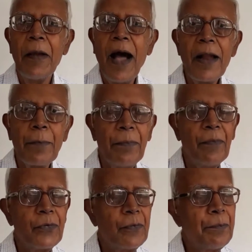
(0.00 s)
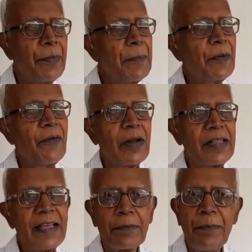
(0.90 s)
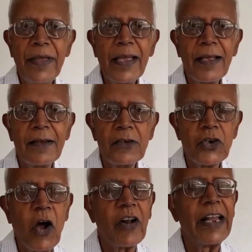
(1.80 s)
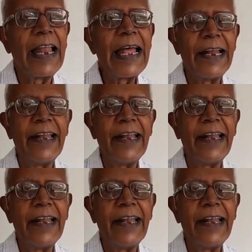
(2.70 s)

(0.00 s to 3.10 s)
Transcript: and people were just being shot dead.